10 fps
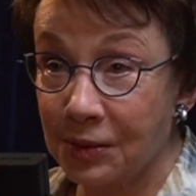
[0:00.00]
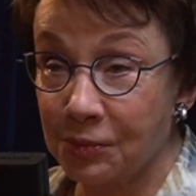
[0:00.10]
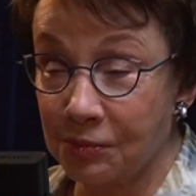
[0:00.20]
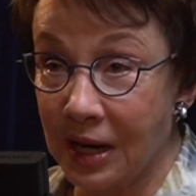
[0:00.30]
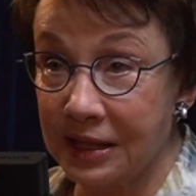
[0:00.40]

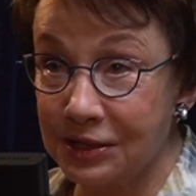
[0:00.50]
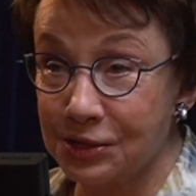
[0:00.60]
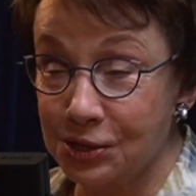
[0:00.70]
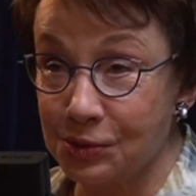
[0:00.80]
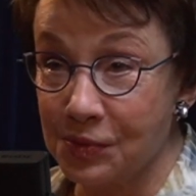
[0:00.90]
We're ready
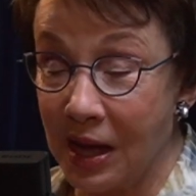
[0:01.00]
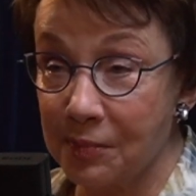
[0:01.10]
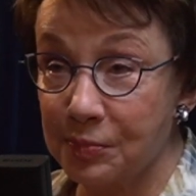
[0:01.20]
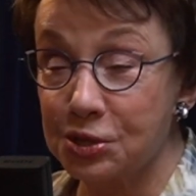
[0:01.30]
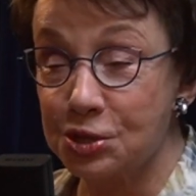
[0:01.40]
to do
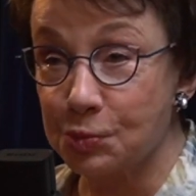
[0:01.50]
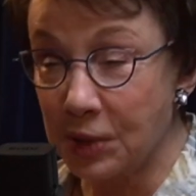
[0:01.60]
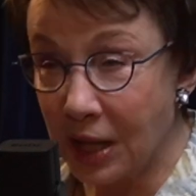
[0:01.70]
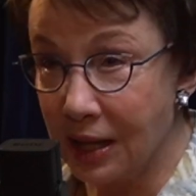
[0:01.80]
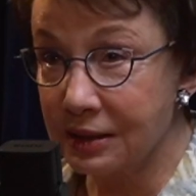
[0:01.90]
that. But you
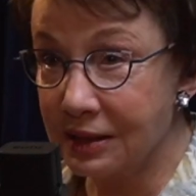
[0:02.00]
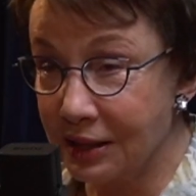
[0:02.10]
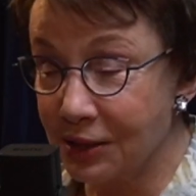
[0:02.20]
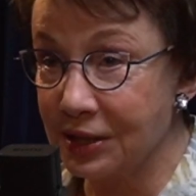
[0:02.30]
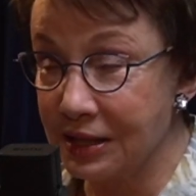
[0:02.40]
can't
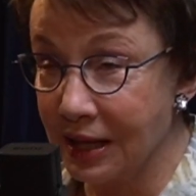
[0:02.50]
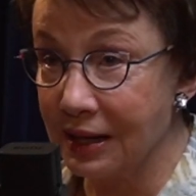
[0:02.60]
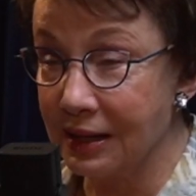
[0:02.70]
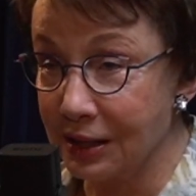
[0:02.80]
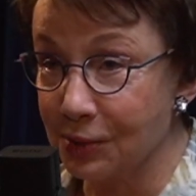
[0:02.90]
carry
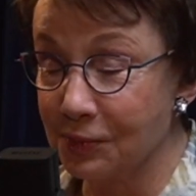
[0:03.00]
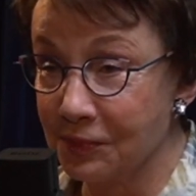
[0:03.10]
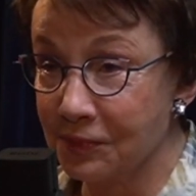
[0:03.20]
debt, Neal.